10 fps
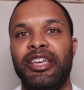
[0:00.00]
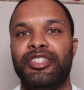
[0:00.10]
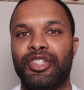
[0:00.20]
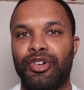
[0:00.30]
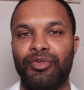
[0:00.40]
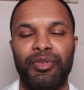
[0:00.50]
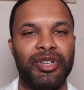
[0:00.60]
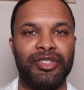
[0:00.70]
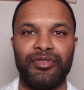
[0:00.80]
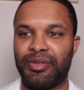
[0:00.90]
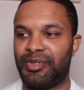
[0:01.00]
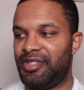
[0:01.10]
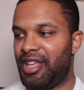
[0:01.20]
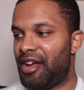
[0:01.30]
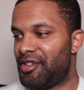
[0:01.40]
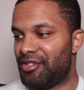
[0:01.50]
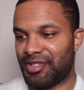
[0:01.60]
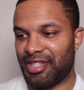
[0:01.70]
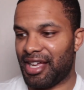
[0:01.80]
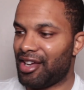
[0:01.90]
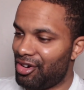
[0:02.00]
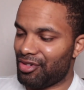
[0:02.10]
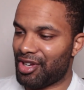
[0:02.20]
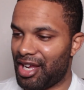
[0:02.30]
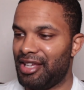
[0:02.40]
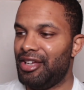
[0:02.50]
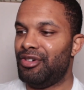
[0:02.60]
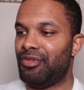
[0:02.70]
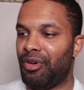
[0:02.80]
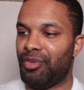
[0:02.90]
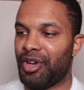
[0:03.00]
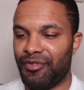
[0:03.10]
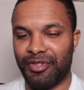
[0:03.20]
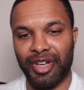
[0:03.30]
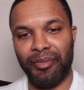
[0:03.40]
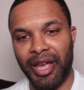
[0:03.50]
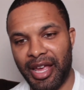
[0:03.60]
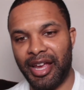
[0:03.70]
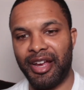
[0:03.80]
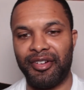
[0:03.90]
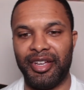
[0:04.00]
So we went through some scenarios like, okay, well, what if you come here?